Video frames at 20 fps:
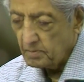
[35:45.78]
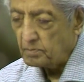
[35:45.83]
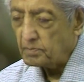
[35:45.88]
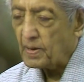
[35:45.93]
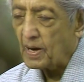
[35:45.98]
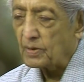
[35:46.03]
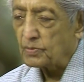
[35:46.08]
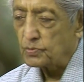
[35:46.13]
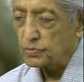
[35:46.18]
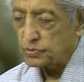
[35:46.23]

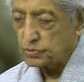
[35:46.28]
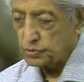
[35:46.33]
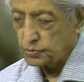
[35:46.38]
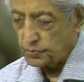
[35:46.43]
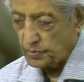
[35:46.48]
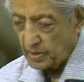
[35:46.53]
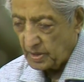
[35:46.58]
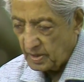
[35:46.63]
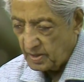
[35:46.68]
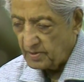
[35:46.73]
by
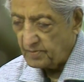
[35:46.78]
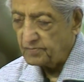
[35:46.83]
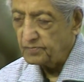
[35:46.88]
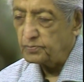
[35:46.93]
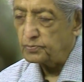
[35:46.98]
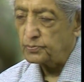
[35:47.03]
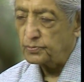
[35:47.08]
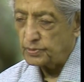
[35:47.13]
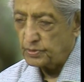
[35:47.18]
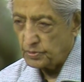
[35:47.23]
which we live,
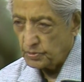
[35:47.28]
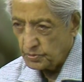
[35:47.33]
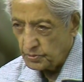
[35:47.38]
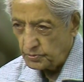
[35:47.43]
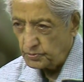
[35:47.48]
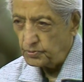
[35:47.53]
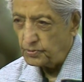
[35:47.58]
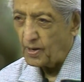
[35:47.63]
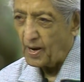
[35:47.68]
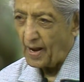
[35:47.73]
we
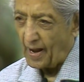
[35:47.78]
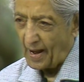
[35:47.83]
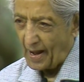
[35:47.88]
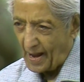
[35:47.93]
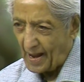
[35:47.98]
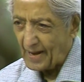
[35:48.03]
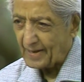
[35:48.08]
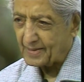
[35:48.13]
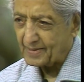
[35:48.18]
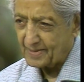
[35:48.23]
do,
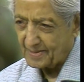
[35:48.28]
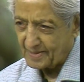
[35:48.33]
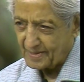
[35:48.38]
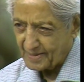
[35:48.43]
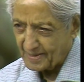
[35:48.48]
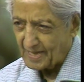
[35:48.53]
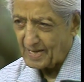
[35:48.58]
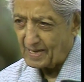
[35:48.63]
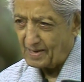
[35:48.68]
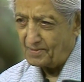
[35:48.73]
act,
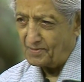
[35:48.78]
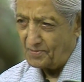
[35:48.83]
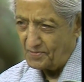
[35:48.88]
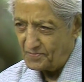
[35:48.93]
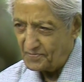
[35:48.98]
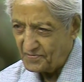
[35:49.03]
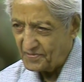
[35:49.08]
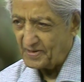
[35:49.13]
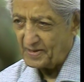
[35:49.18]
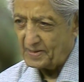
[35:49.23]
think,
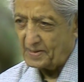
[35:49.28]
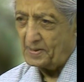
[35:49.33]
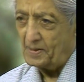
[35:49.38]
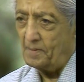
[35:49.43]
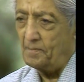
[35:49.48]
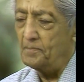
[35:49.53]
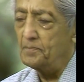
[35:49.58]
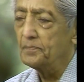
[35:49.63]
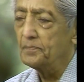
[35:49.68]
feel,